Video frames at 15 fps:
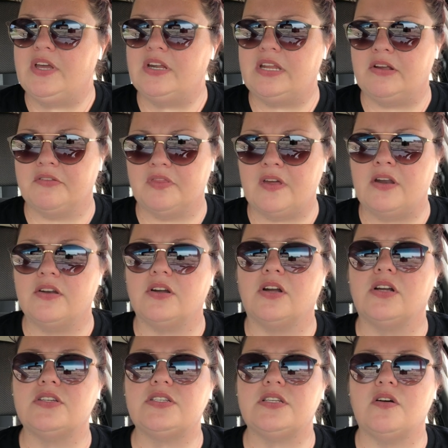we could hear
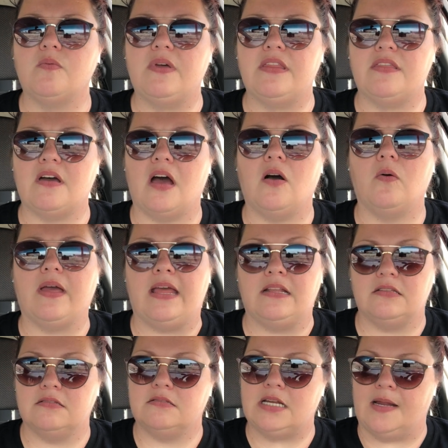thunder, so we thought,
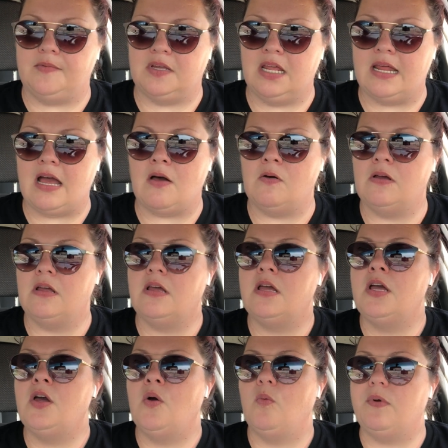okay, time to get out.
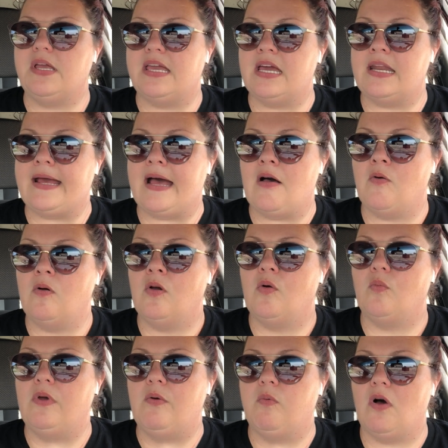We get out,
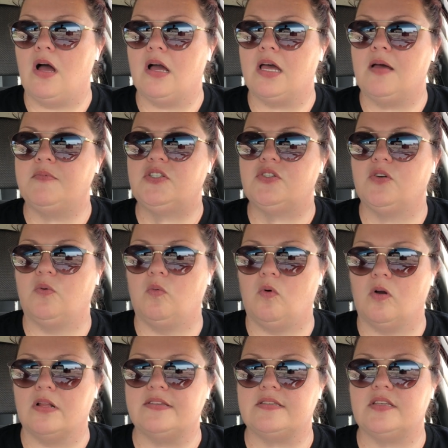we walk up
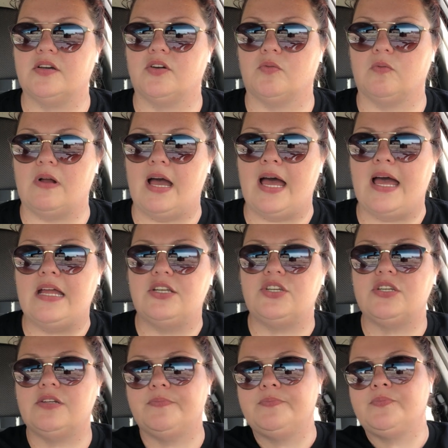towards the
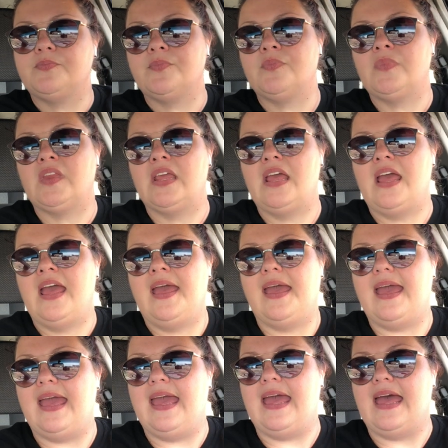garage,
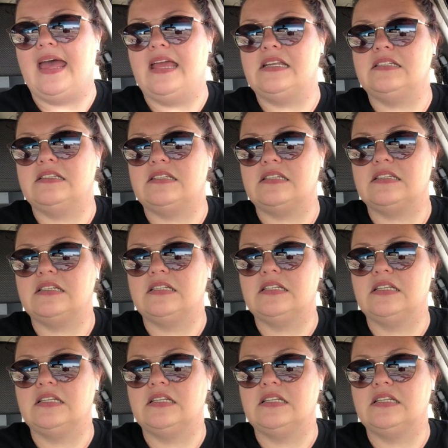and